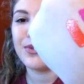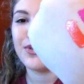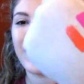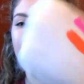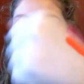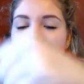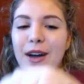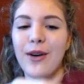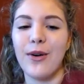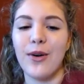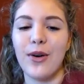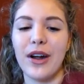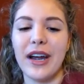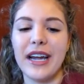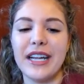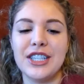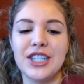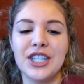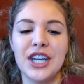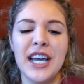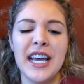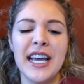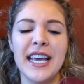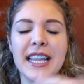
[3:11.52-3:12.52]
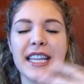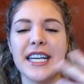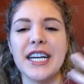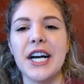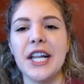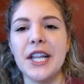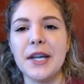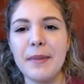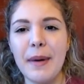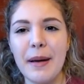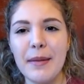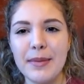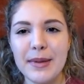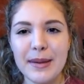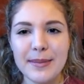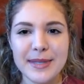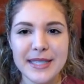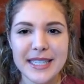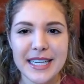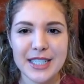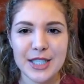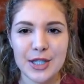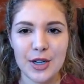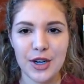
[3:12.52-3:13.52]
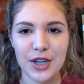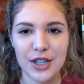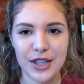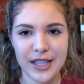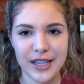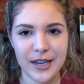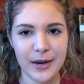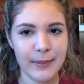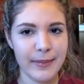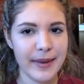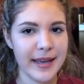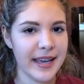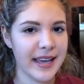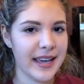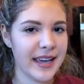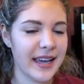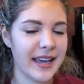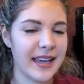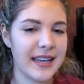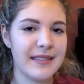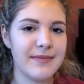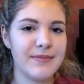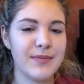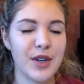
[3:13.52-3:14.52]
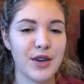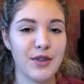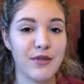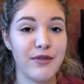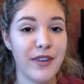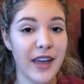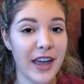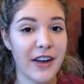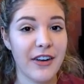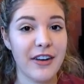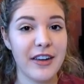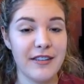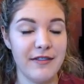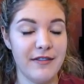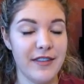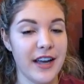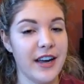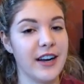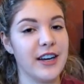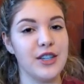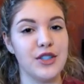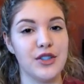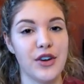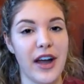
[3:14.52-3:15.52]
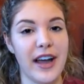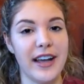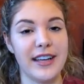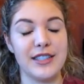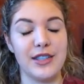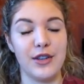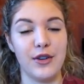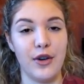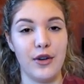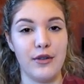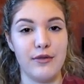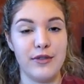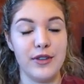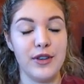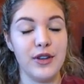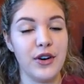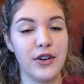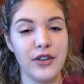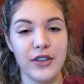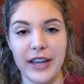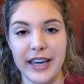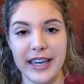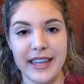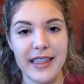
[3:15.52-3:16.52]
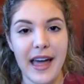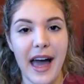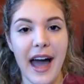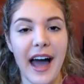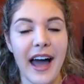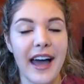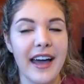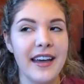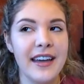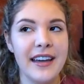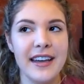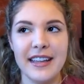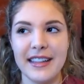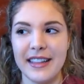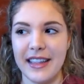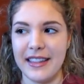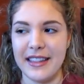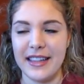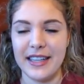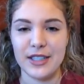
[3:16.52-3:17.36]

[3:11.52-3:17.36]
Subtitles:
bright orange. The ColourPop lipsticks are a little bit, they're very, very drying. So if you don't like that, then